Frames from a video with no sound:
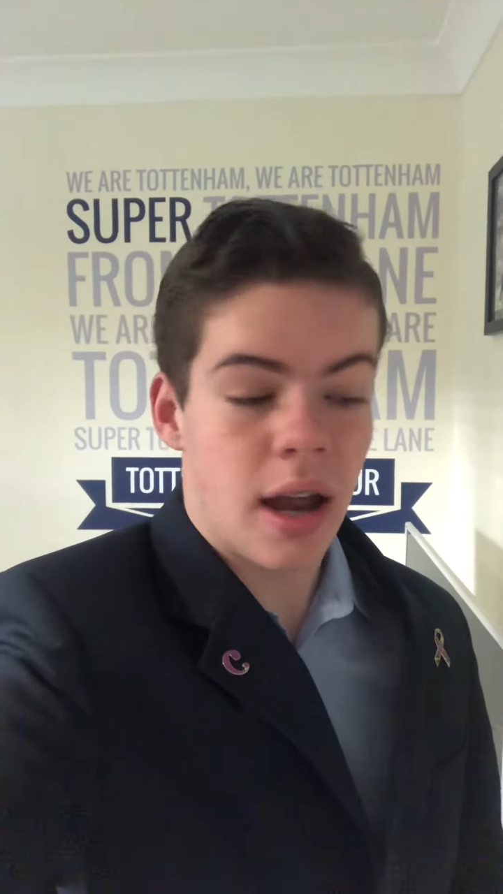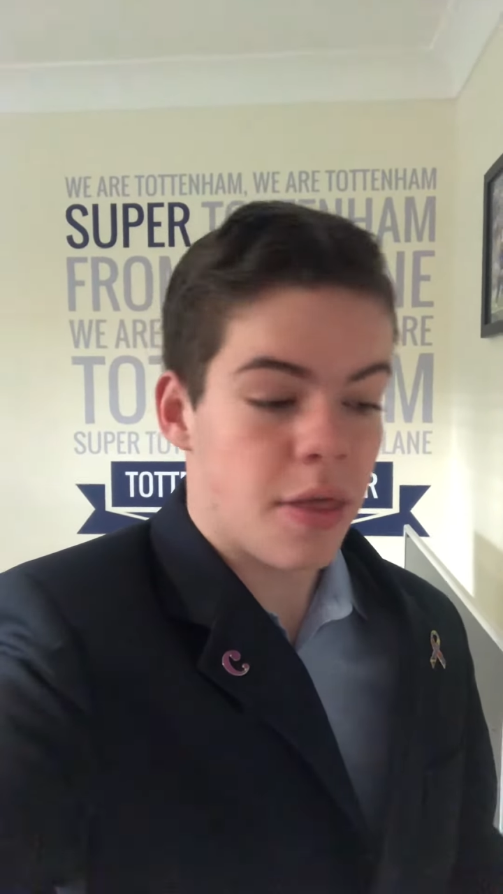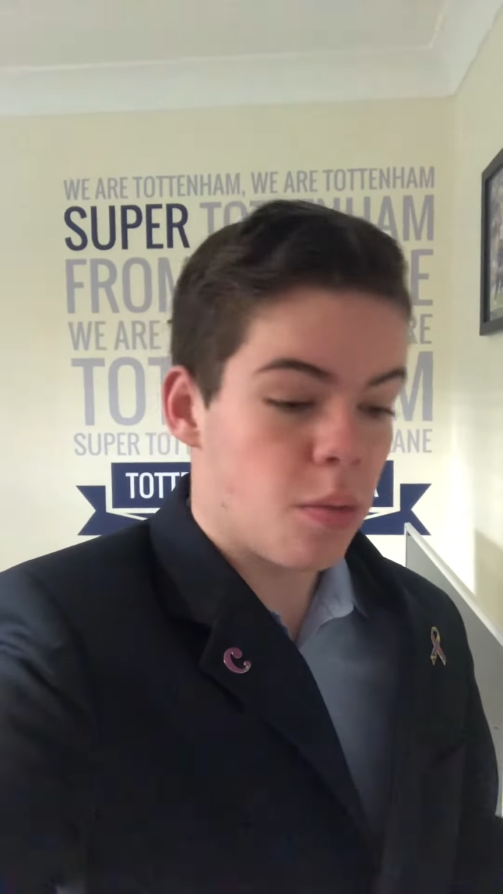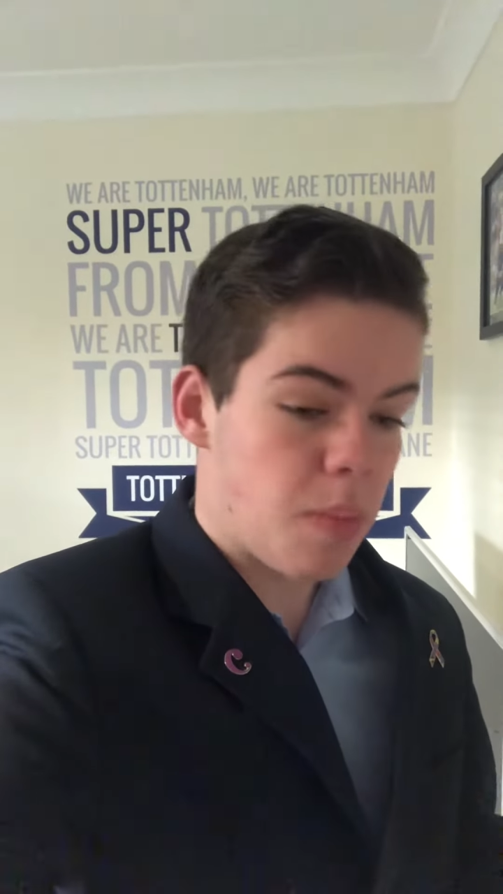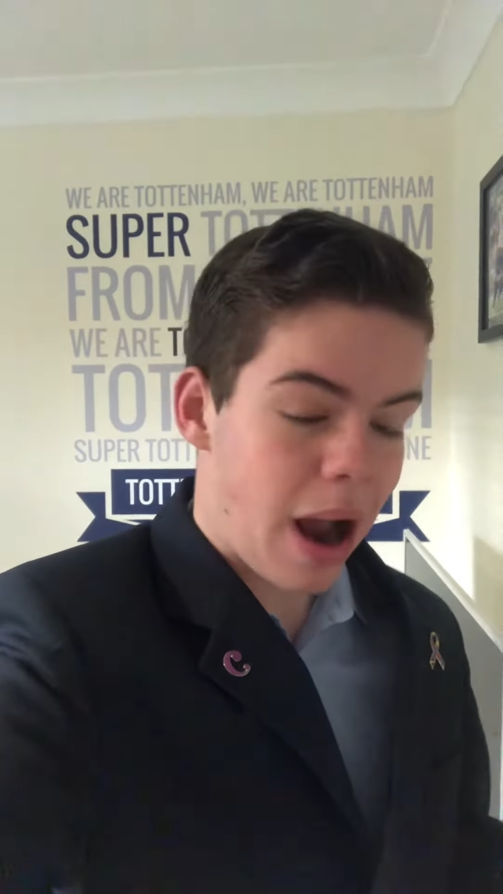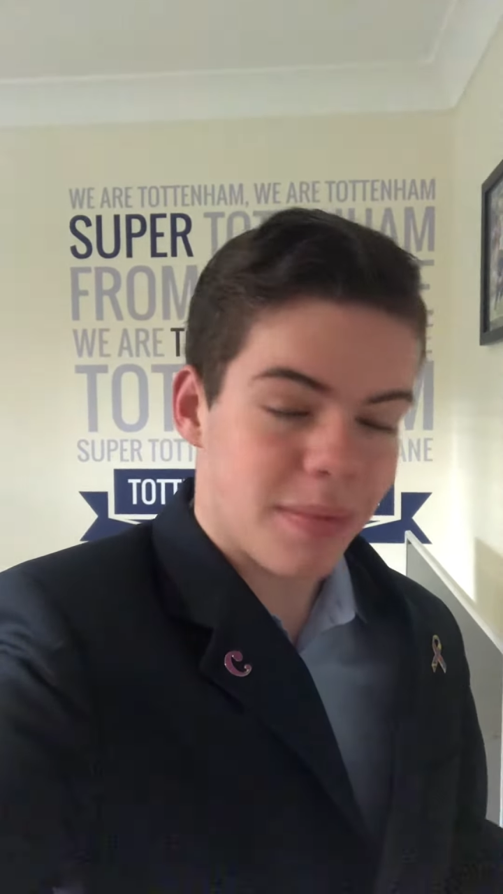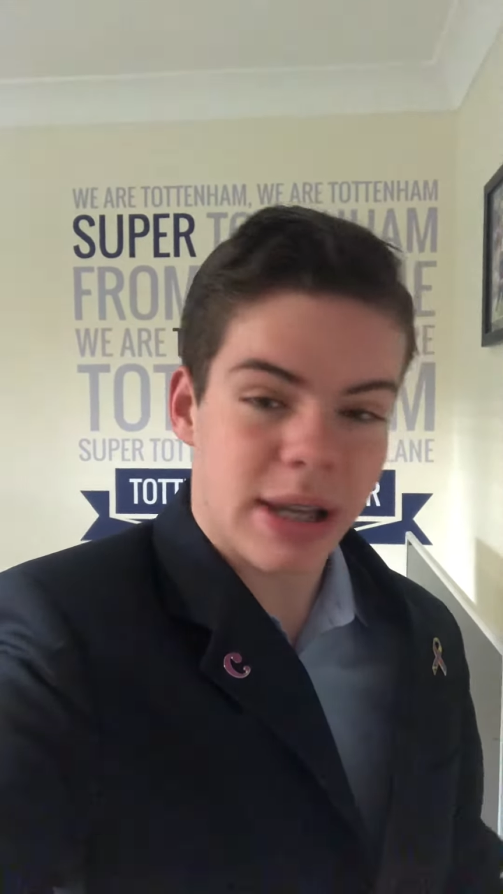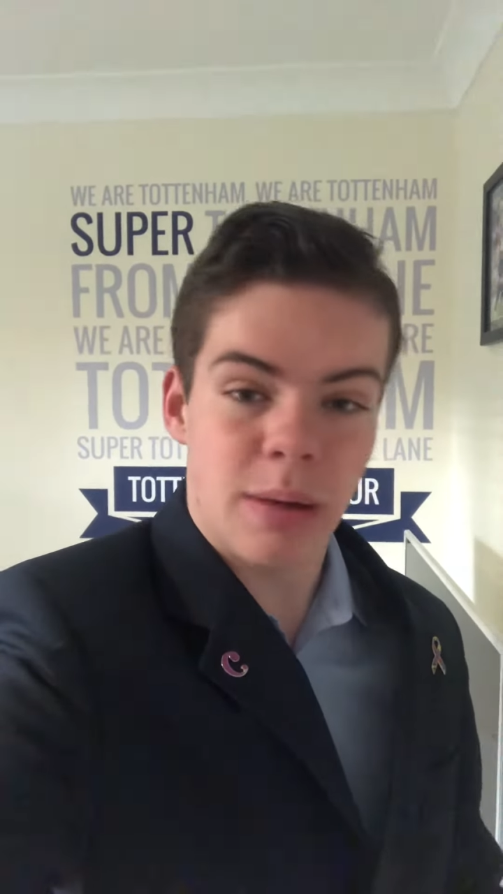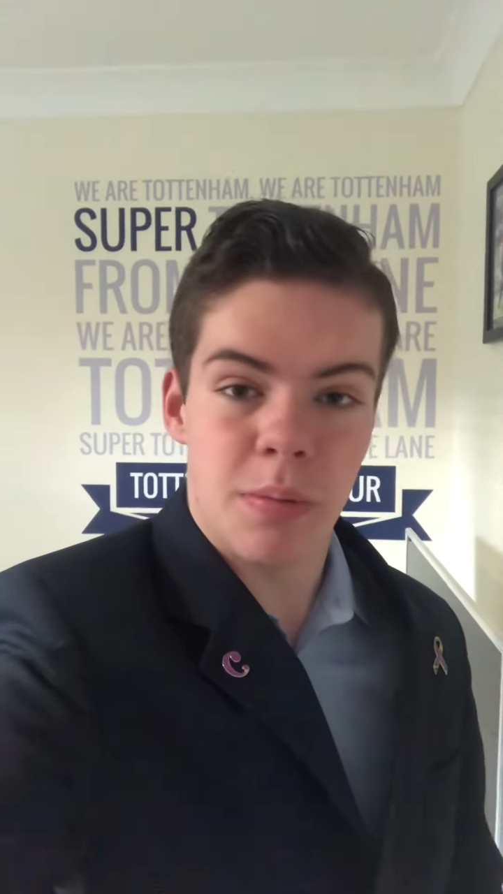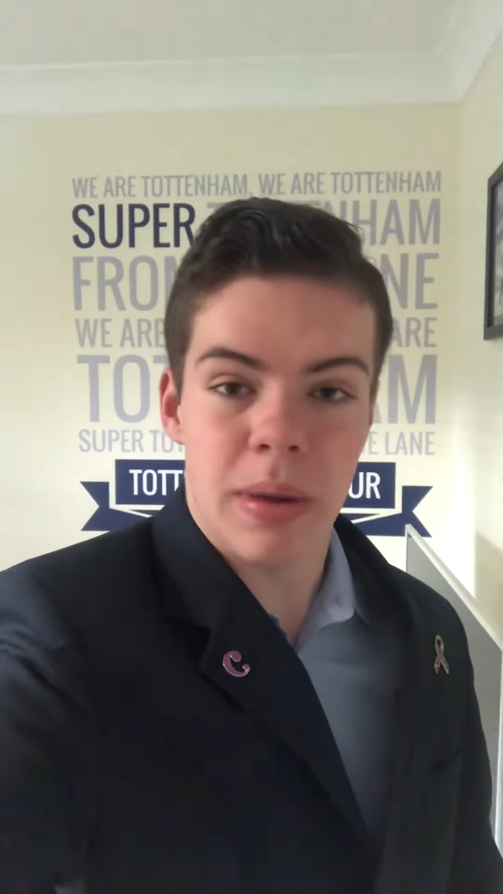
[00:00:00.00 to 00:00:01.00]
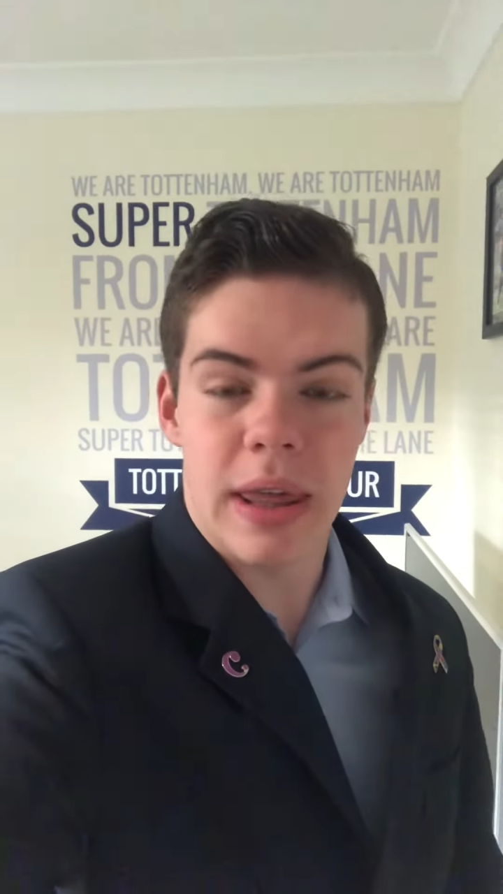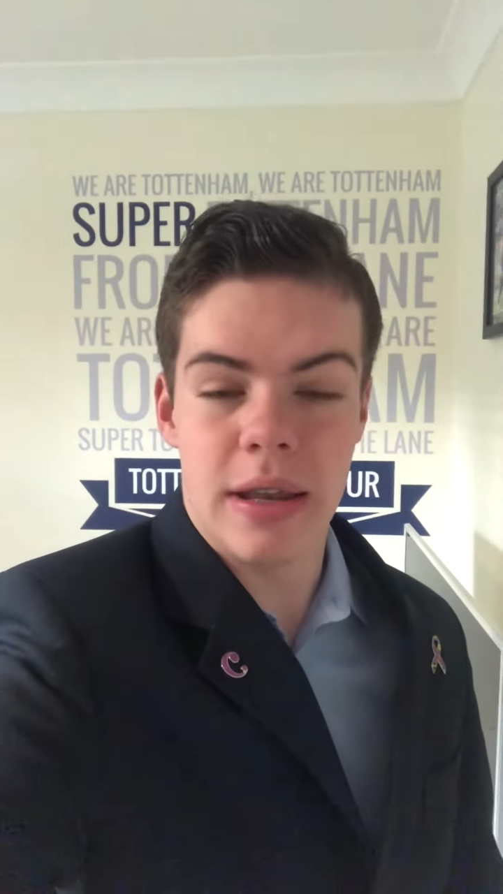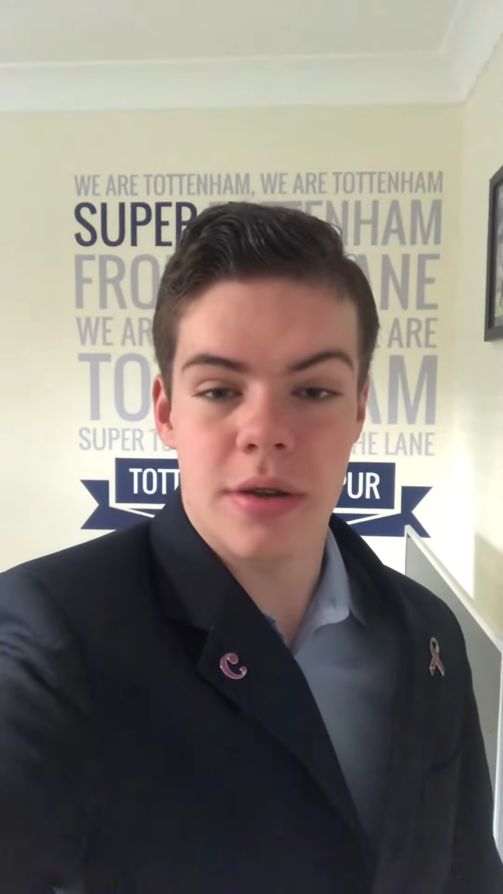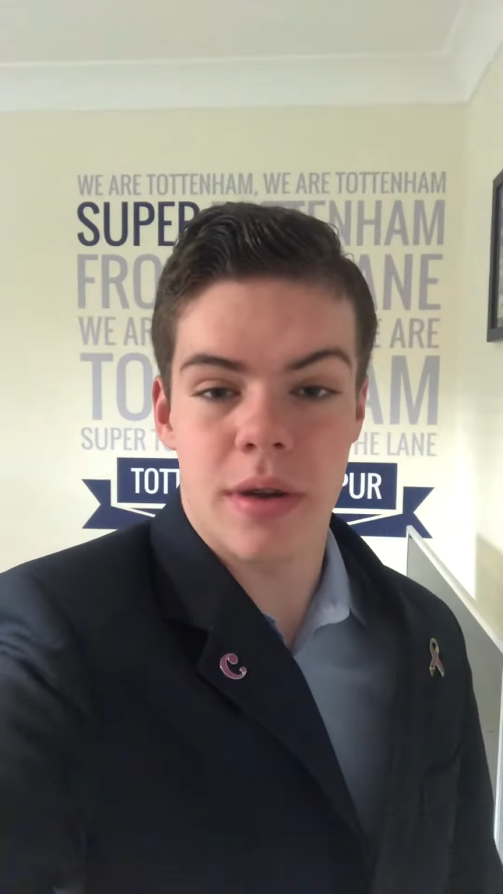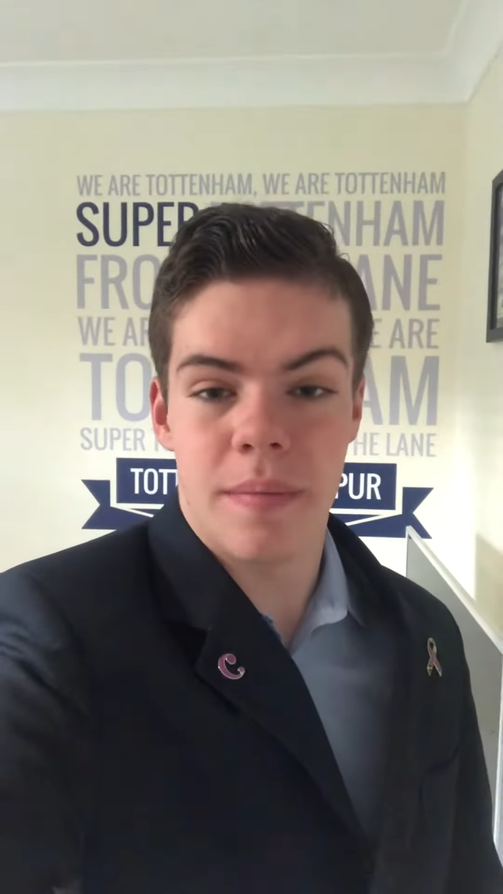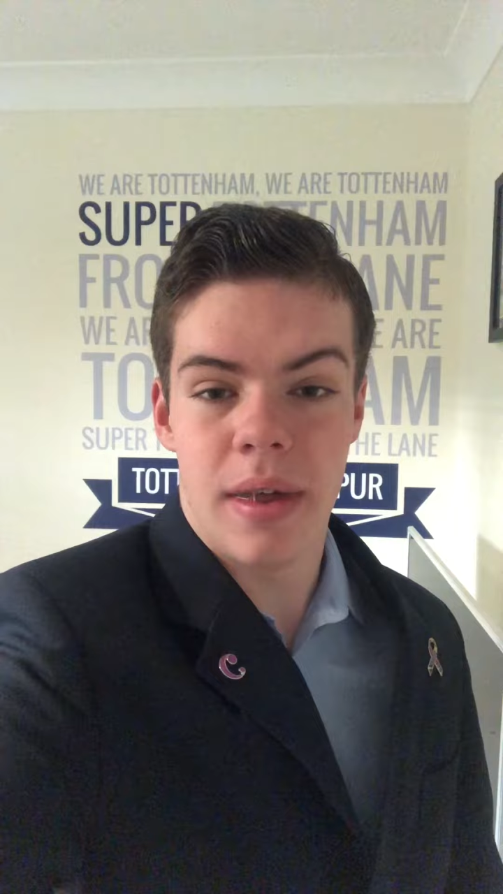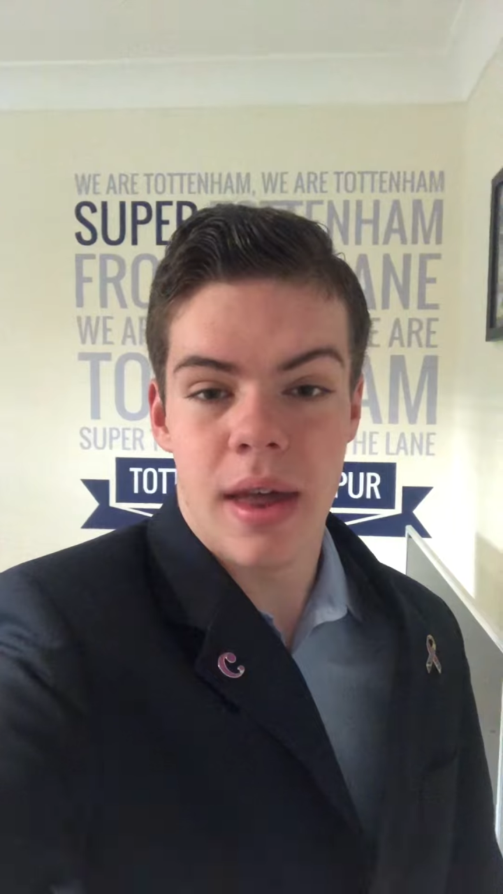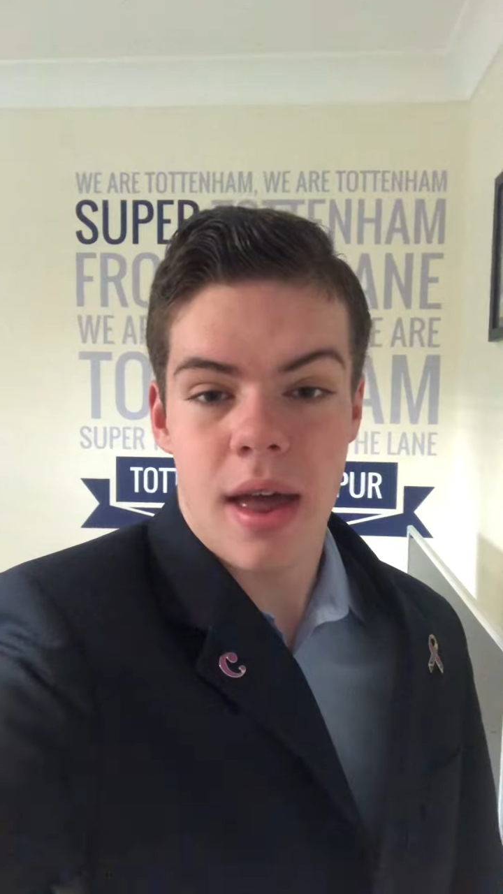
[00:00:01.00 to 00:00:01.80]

I thought perhaps he would be the interim